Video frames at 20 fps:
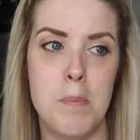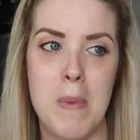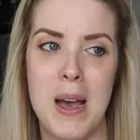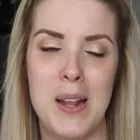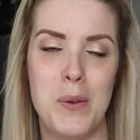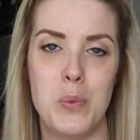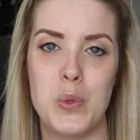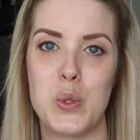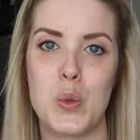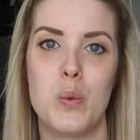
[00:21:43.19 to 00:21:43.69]

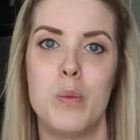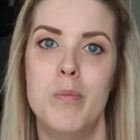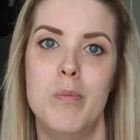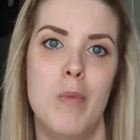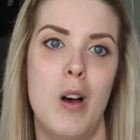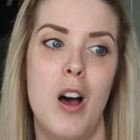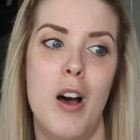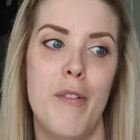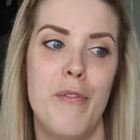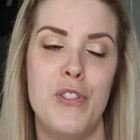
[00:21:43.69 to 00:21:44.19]
Mine was
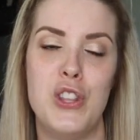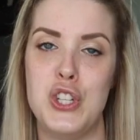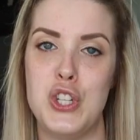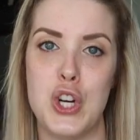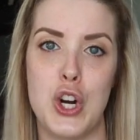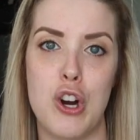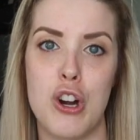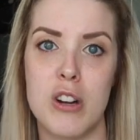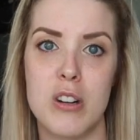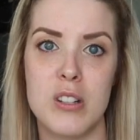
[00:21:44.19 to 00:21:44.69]
off the
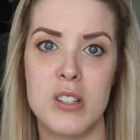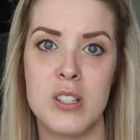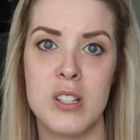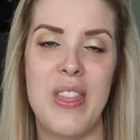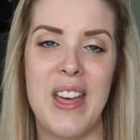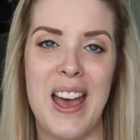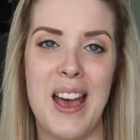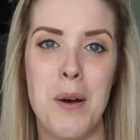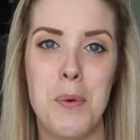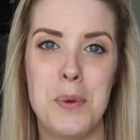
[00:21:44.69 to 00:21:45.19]
charts.
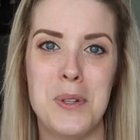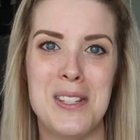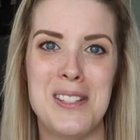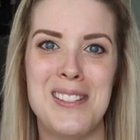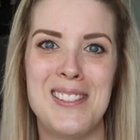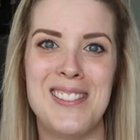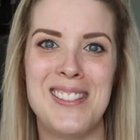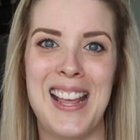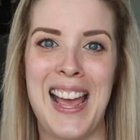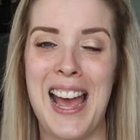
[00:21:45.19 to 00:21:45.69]
That
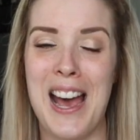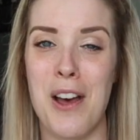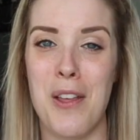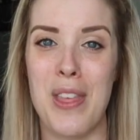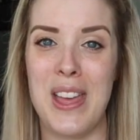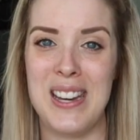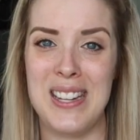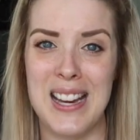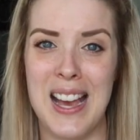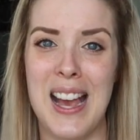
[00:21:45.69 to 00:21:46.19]
was how
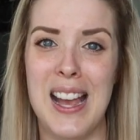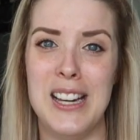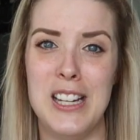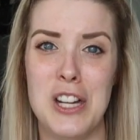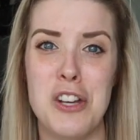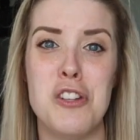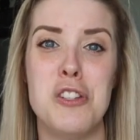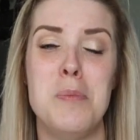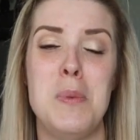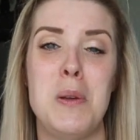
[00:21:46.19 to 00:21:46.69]
they
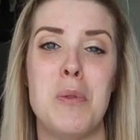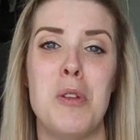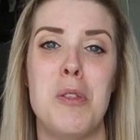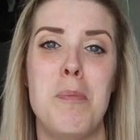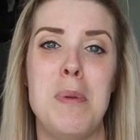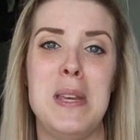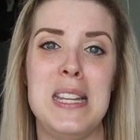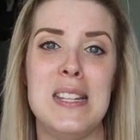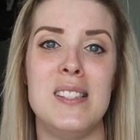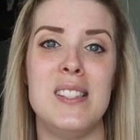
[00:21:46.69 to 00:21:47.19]
diagnosed me with
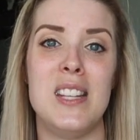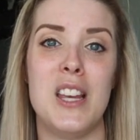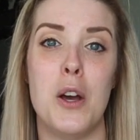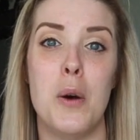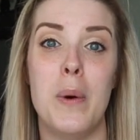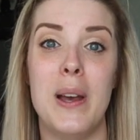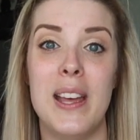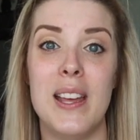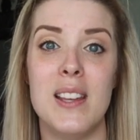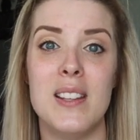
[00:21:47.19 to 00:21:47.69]

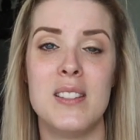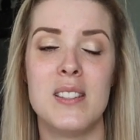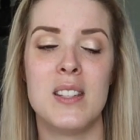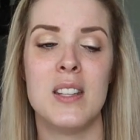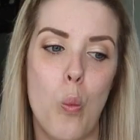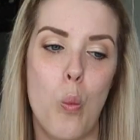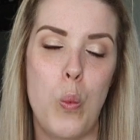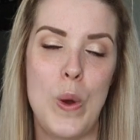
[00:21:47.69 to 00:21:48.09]
PCOS.